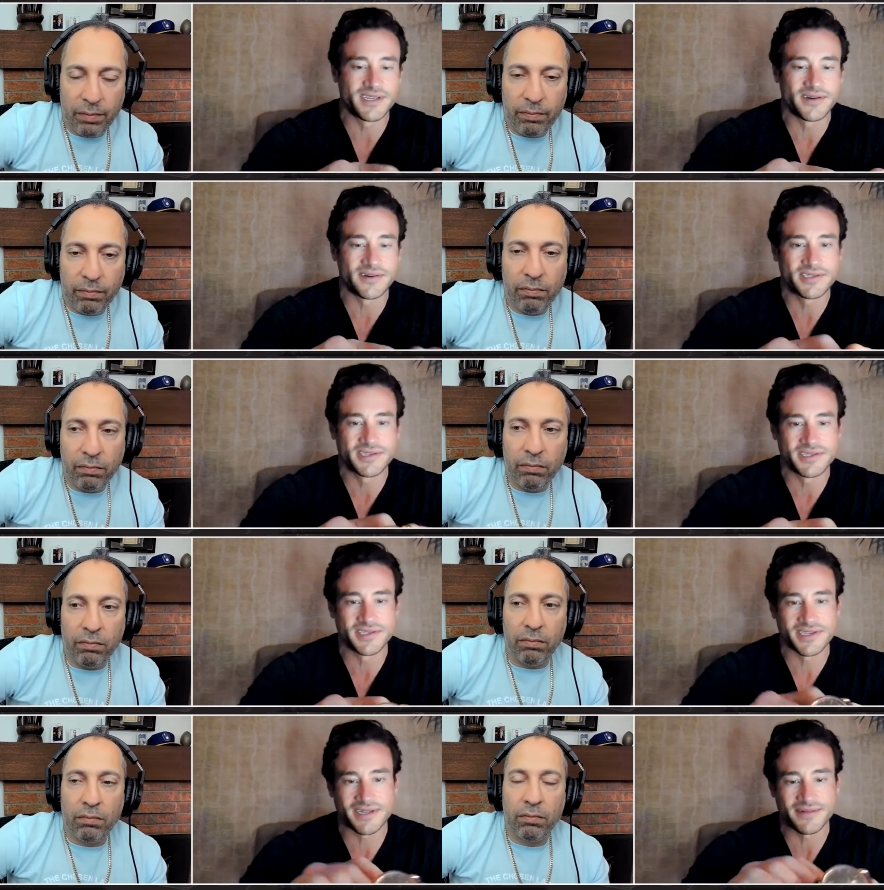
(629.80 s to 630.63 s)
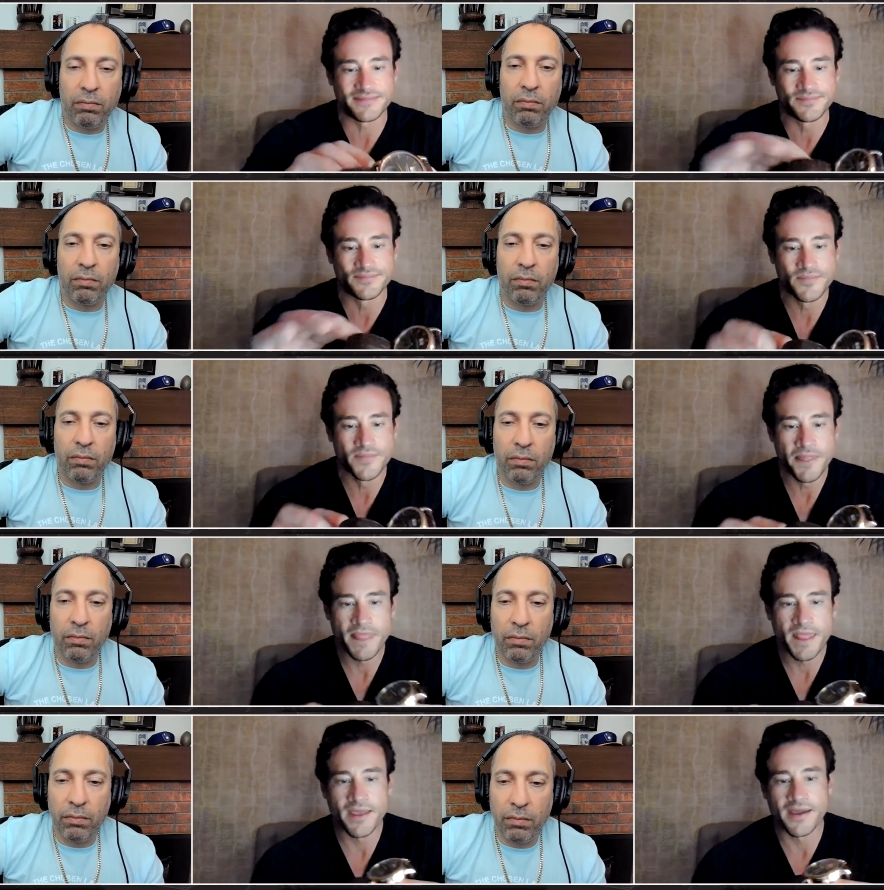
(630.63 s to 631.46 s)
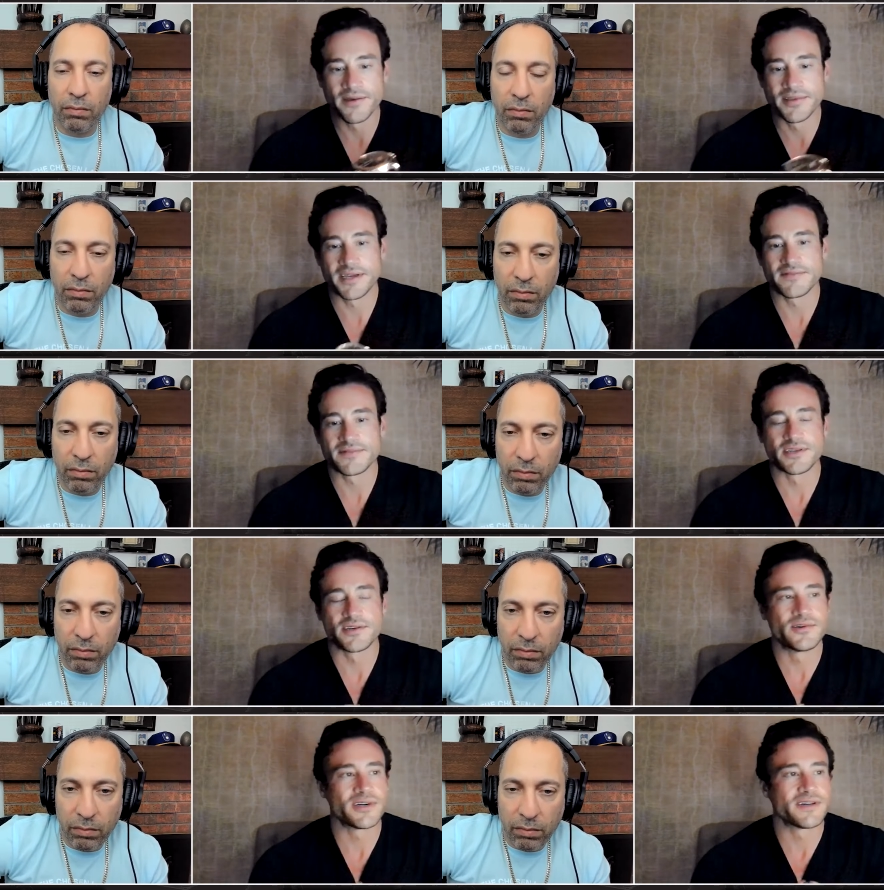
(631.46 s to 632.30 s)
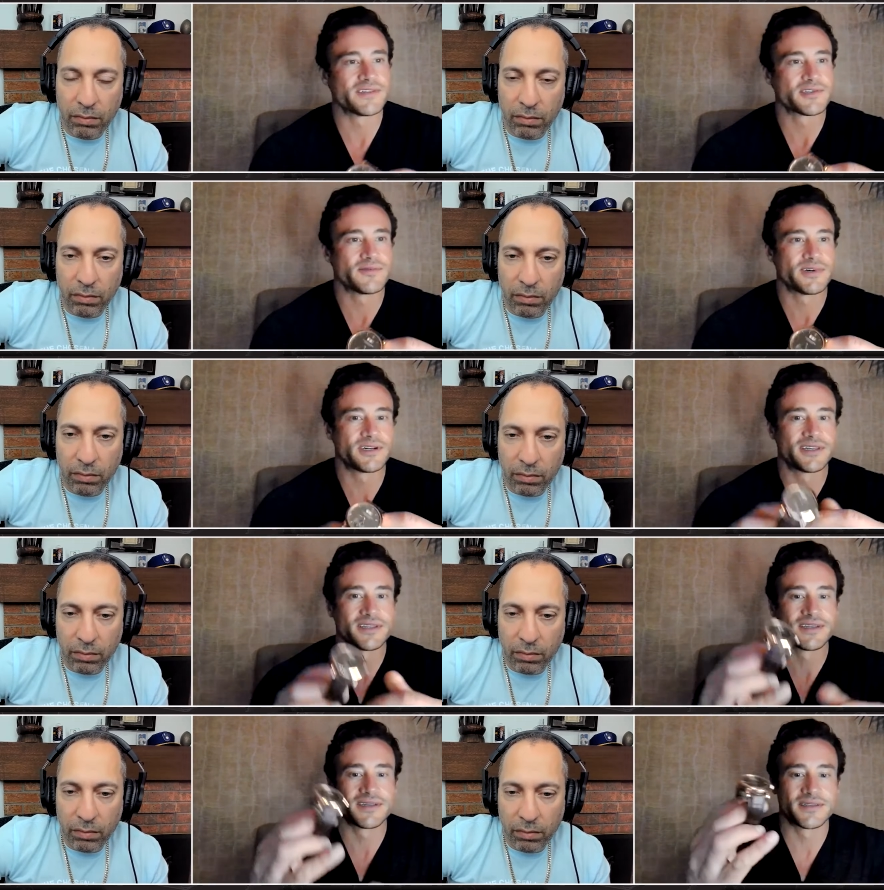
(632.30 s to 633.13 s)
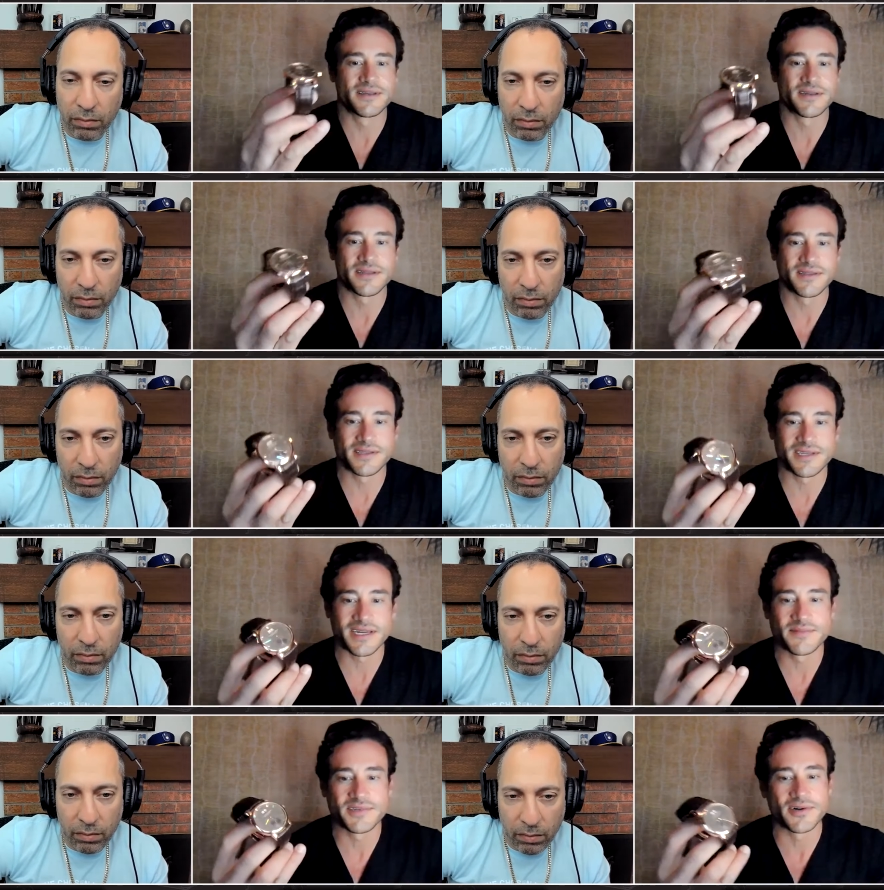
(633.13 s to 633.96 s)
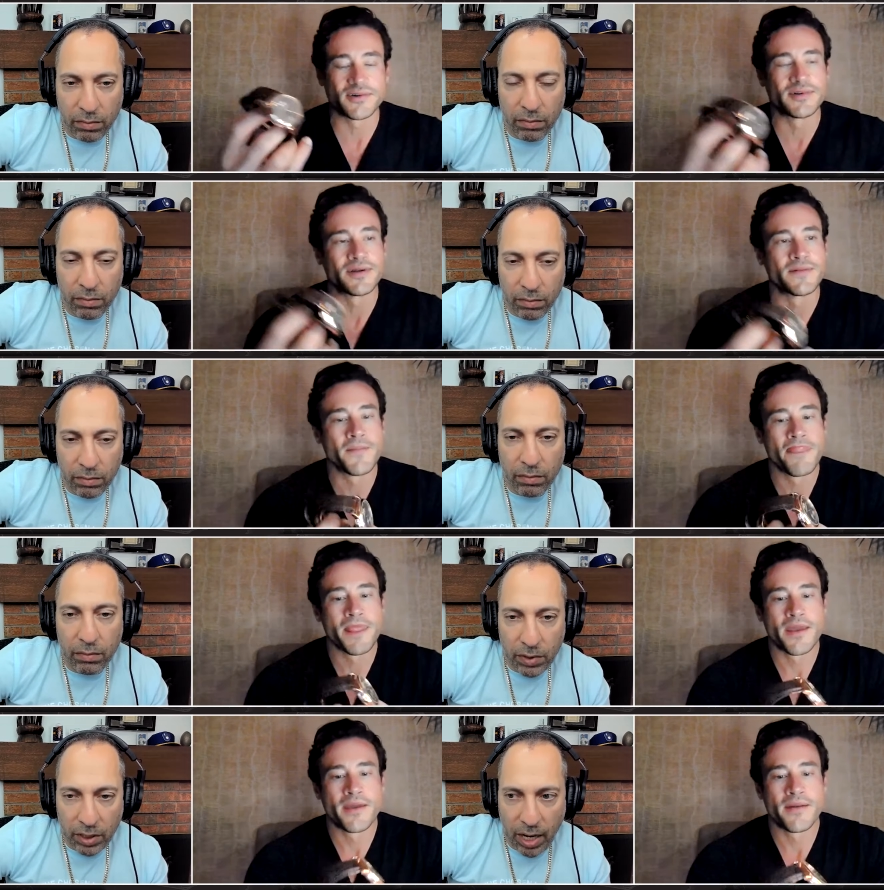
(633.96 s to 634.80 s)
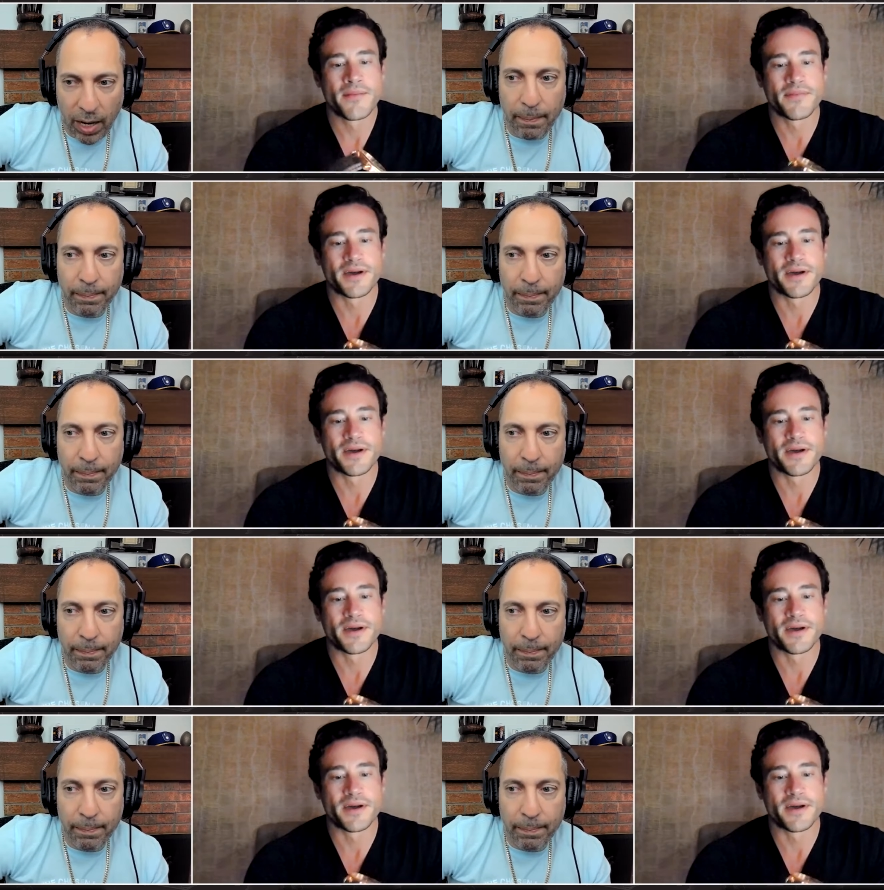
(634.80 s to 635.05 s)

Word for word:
Speaker 1: right now. Mm-hmm. This is um, I only have two. I have this one in the the, the time zone. Okay,